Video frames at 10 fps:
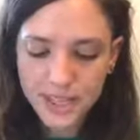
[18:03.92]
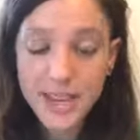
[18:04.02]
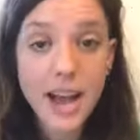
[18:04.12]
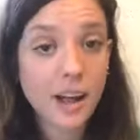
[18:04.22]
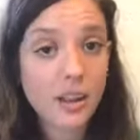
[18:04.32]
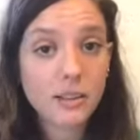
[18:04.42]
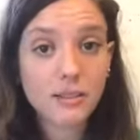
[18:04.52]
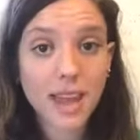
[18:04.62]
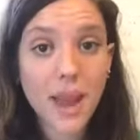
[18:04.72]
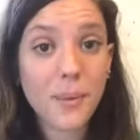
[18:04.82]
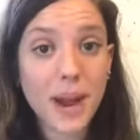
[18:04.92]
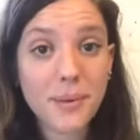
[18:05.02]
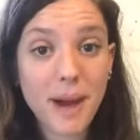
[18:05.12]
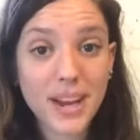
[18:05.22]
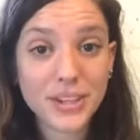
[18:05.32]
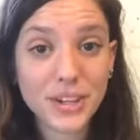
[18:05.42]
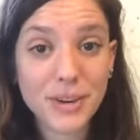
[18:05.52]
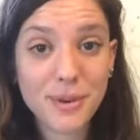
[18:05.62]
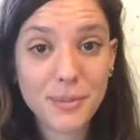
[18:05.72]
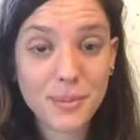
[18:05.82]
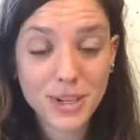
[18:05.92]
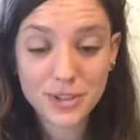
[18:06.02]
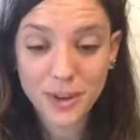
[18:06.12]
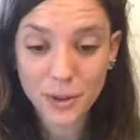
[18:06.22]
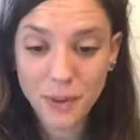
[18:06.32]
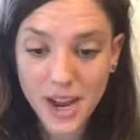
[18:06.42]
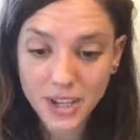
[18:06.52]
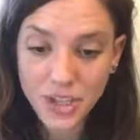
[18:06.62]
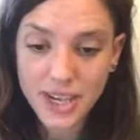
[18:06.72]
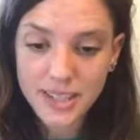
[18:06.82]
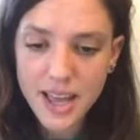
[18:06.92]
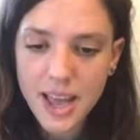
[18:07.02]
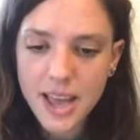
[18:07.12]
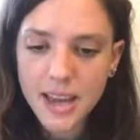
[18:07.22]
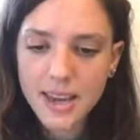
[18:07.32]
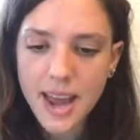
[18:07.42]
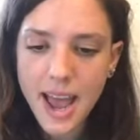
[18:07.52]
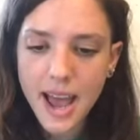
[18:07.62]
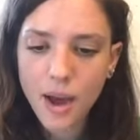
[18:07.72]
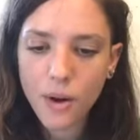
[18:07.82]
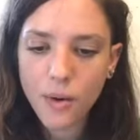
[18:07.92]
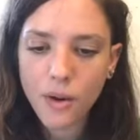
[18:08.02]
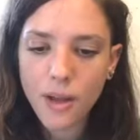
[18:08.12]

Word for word: tell a white pine tree from a bunch of other pine trees. Now,